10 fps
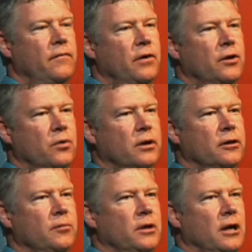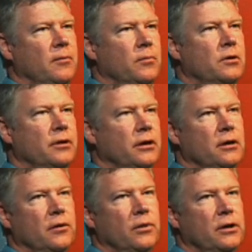very quickly it became clear
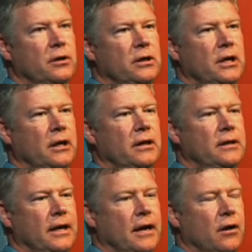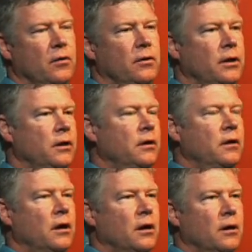that we could get it down
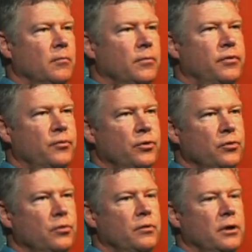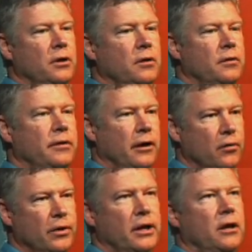through their
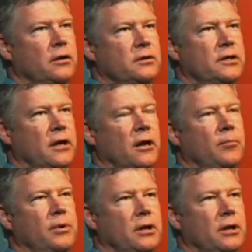rigging setup